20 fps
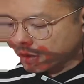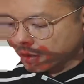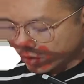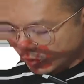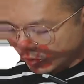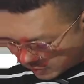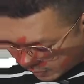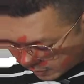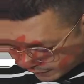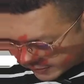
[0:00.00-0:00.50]

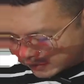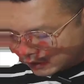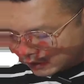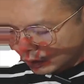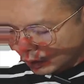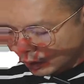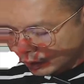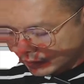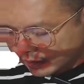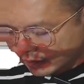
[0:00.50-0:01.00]

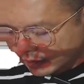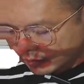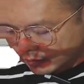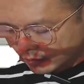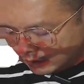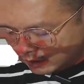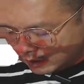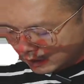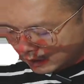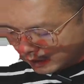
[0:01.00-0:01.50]
total,
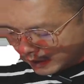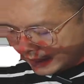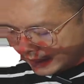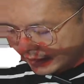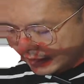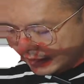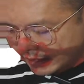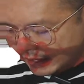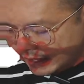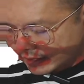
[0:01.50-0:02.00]
right?
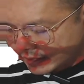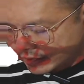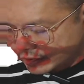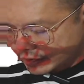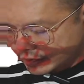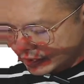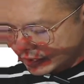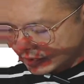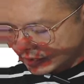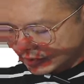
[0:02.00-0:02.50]

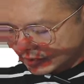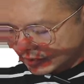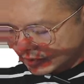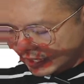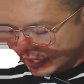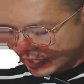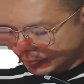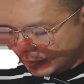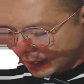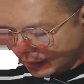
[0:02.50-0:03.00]
Energy
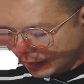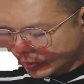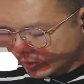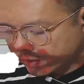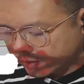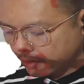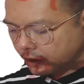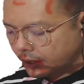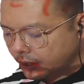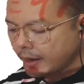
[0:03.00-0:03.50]
slash power.
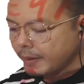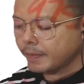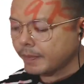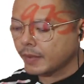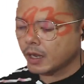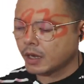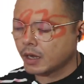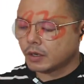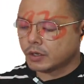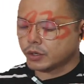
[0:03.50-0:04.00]
Okay,
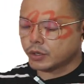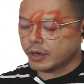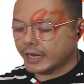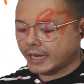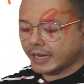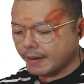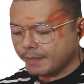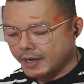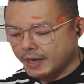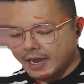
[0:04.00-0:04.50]
so it
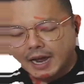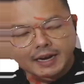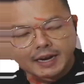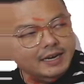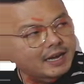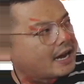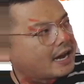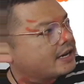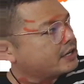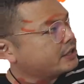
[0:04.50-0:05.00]
can be either
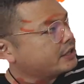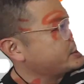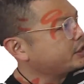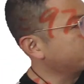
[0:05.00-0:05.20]
energy